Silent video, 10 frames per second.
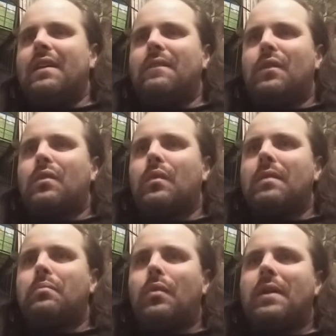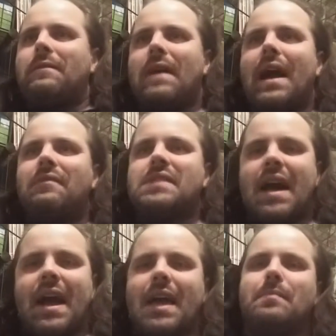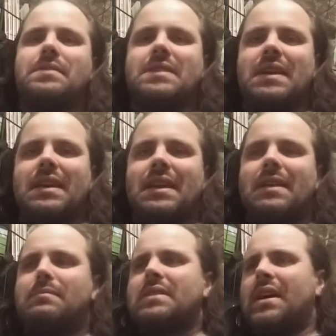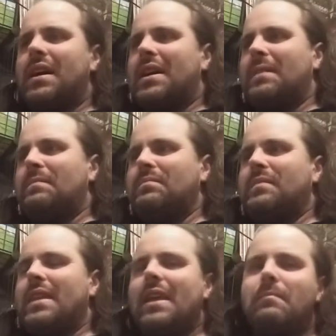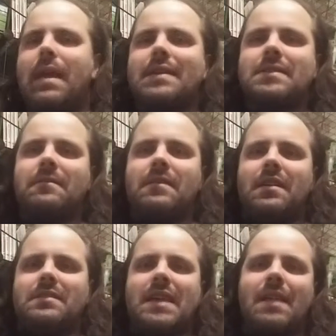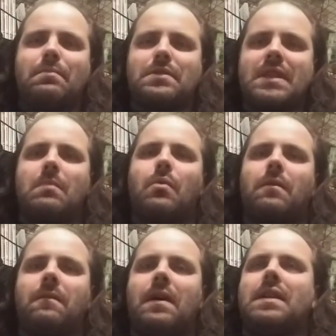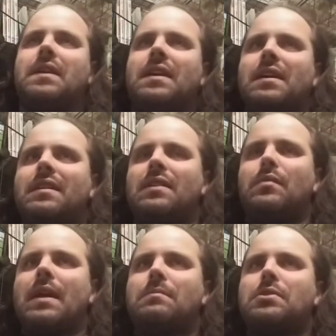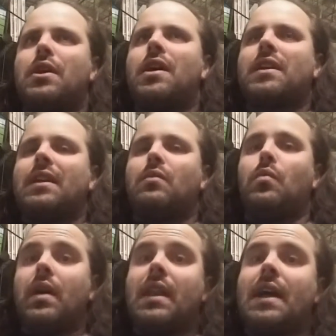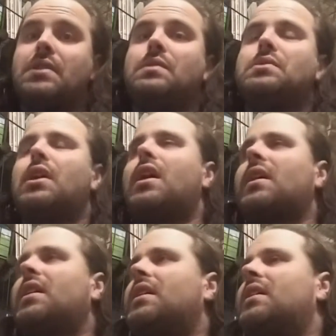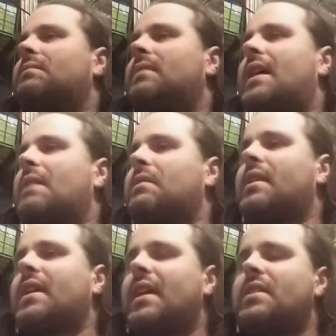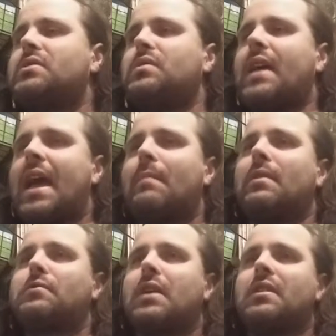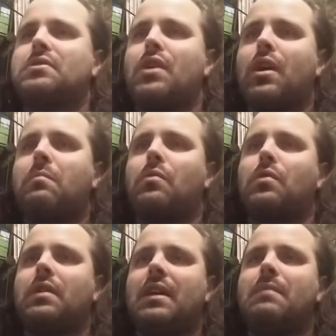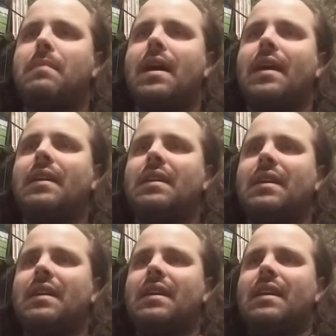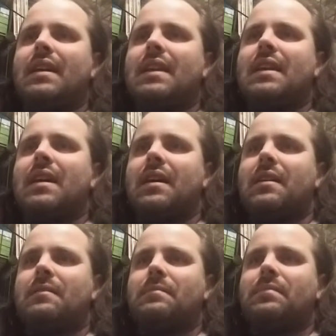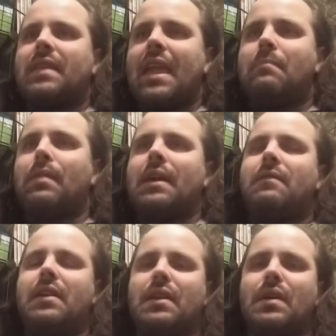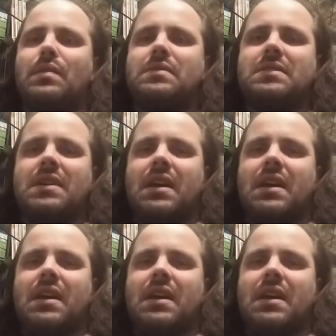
or 1.5 times. It makes it 10% more funny when I'm talking, when I do talk. I'm going to get into the habit of trying to talk more in my gameplay videos.